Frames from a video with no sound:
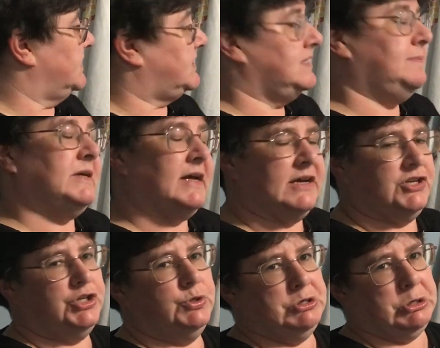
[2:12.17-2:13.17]
is
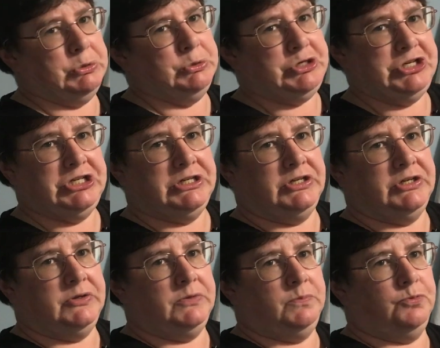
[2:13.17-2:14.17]
because you don't
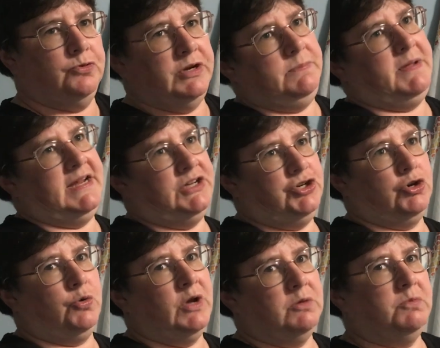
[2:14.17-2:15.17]
pre-baste your
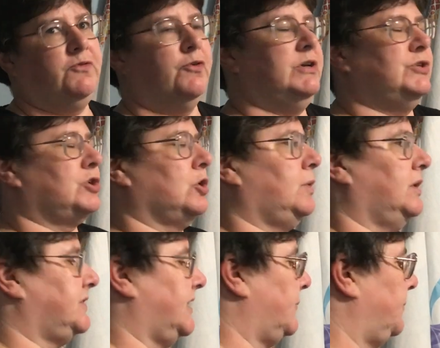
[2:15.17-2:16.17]
quilt before you start
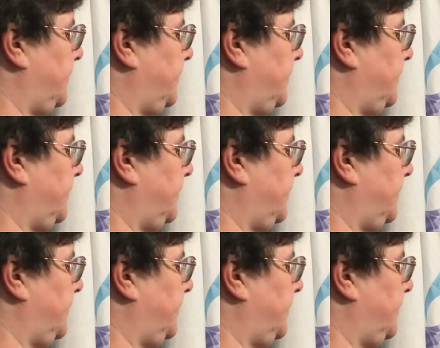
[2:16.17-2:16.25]
quilting.